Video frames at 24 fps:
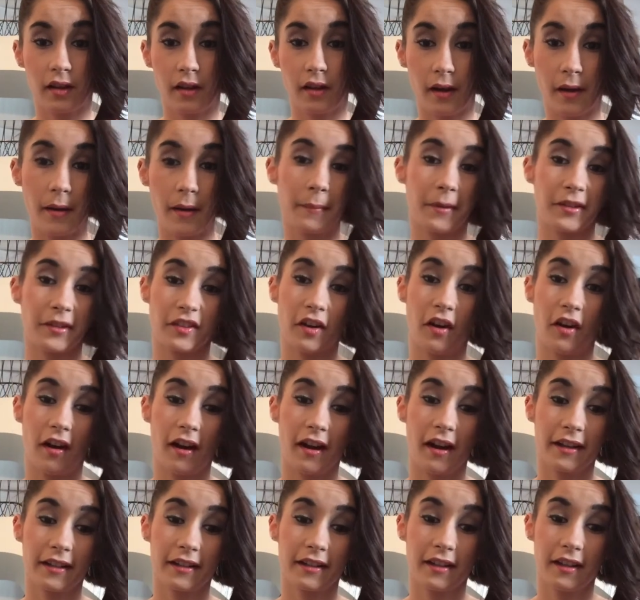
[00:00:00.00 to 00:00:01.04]
a dog.
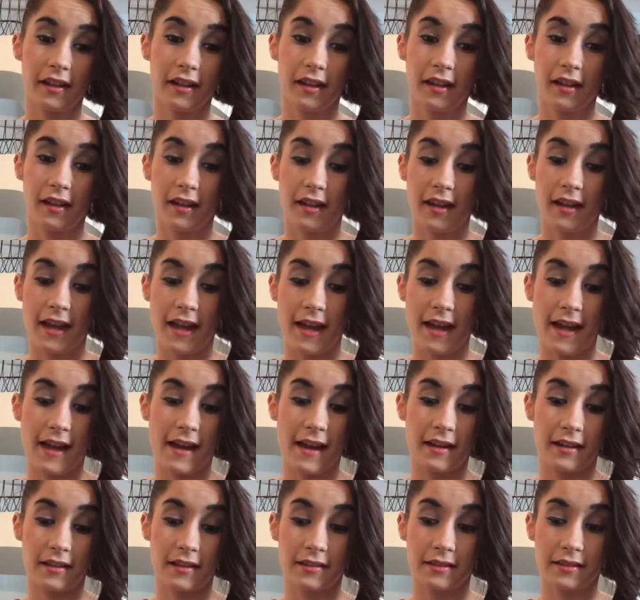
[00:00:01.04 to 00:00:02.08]

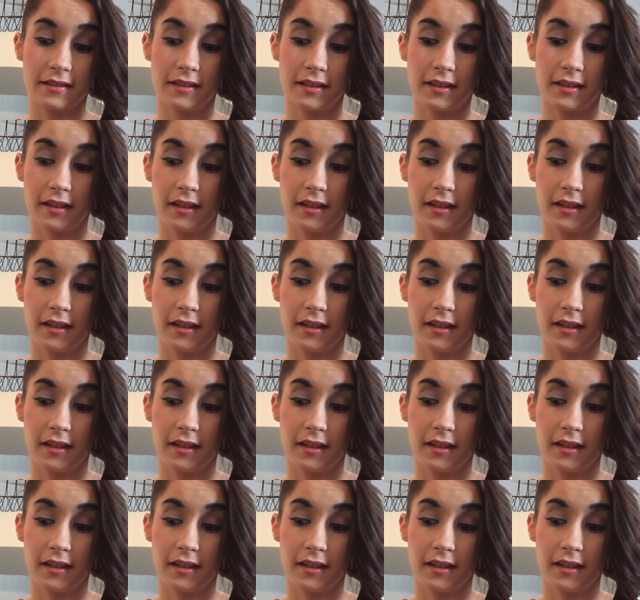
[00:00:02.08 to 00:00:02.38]
And